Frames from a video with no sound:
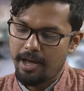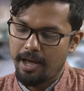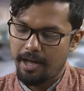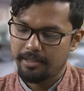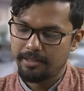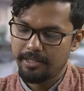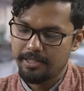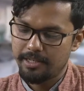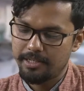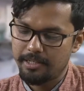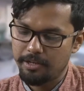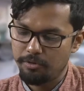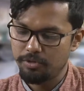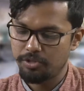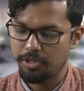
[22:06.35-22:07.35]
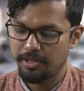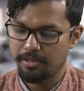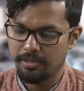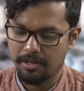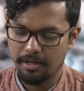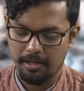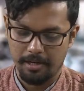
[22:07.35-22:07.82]
and this is used
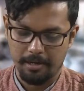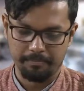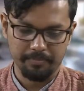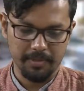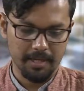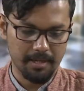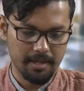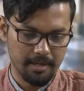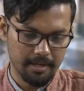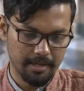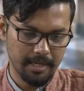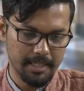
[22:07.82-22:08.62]
in the, um,